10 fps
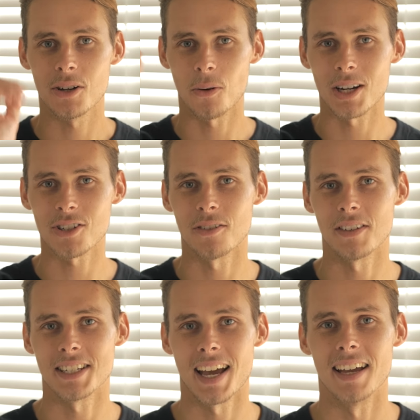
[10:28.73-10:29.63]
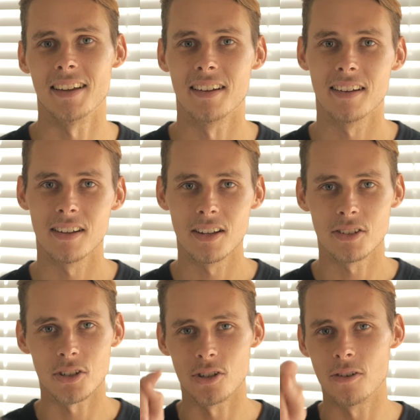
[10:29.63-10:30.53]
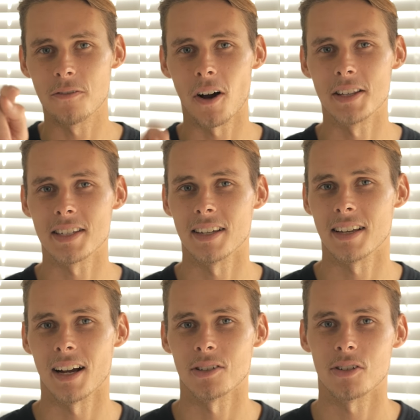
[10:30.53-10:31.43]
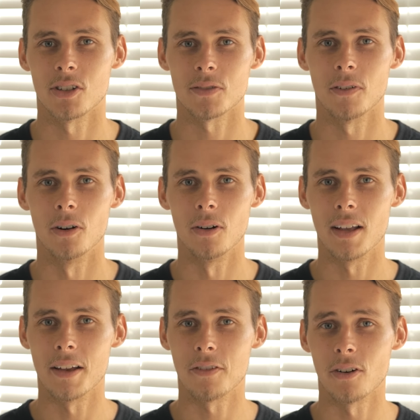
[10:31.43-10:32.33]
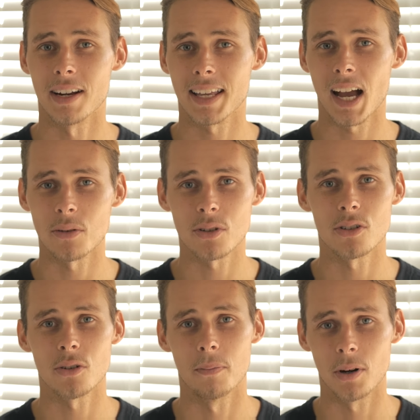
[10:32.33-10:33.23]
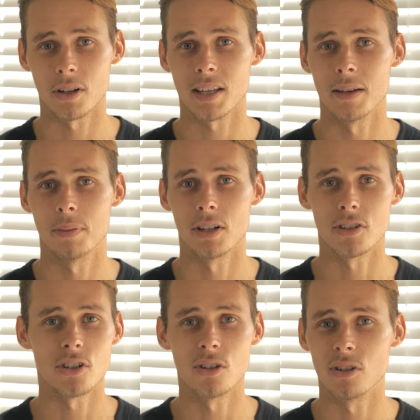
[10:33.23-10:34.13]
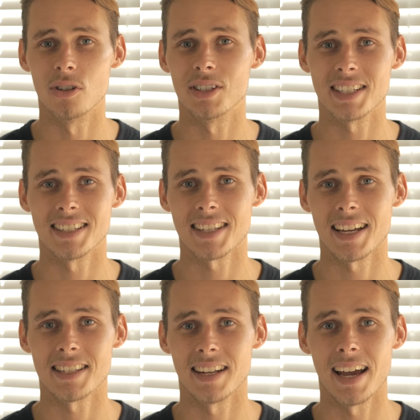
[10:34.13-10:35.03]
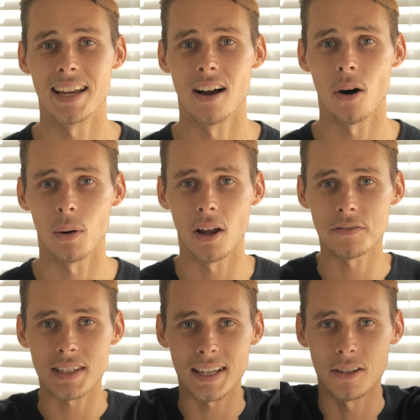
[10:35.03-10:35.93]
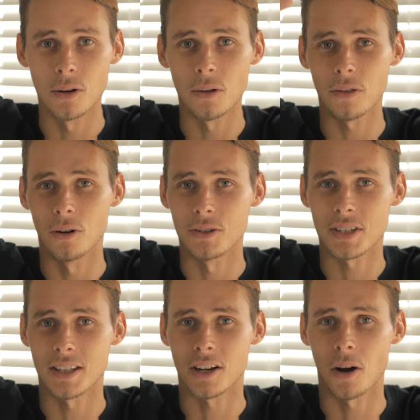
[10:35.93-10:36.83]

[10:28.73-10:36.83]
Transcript: Question of the day. Do you find T-Accounts useful? If you're an accountant or bookkeeper, do you use these day to day? I would love to hear your thoughts in the